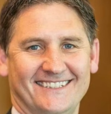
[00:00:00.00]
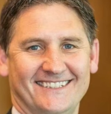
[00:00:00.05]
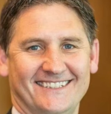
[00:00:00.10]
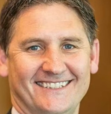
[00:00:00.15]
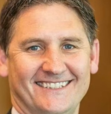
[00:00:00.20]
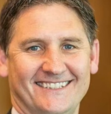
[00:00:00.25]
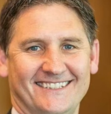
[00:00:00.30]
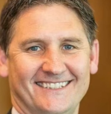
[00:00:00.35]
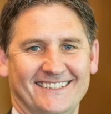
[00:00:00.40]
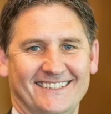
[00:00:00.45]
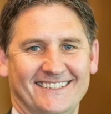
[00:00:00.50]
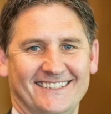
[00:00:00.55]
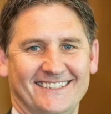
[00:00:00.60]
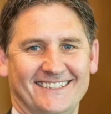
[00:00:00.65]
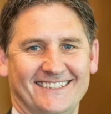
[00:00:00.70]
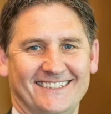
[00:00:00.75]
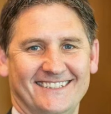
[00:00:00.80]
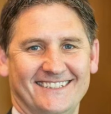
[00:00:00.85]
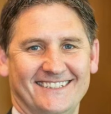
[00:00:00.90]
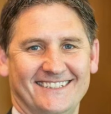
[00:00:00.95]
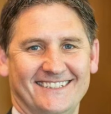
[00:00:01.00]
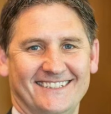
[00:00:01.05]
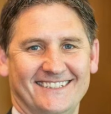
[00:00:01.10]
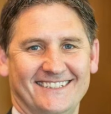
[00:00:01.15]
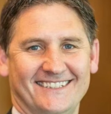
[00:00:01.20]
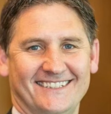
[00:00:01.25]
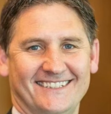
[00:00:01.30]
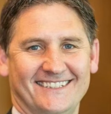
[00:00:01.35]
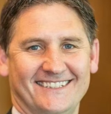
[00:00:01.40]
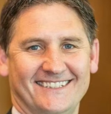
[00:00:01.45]

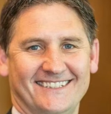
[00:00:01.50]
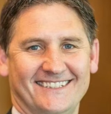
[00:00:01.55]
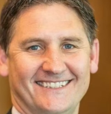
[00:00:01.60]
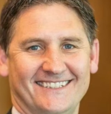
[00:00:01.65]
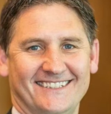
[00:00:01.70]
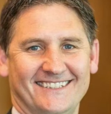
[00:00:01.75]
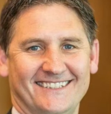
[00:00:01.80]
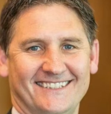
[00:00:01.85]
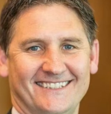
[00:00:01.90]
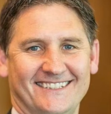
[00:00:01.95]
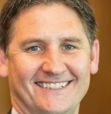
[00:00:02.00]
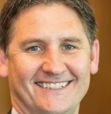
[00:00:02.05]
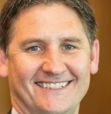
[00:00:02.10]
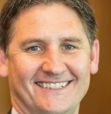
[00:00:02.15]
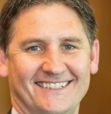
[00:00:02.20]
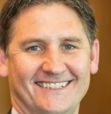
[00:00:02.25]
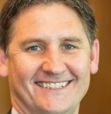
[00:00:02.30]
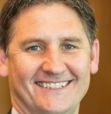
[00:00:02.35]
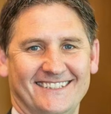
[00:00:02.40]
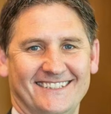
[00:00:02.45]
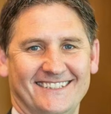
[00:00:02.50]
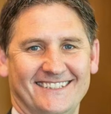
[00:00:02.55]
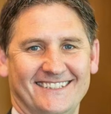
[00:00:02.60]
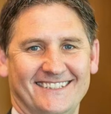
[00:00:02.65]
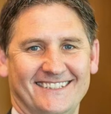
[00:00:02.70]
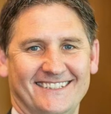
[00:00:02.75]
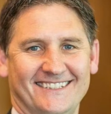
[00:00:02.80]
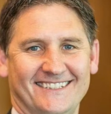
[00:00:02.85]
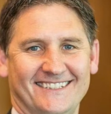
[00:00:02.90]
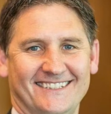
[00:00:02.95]

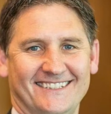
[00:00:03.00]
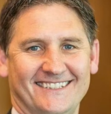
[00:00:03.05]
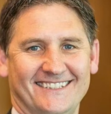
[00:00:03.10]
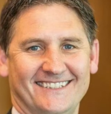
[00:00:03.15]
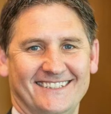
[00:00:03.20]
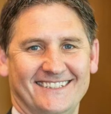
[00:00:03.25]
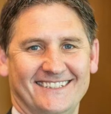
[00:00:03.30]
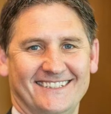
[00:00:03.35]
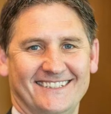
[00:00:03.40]
(silent)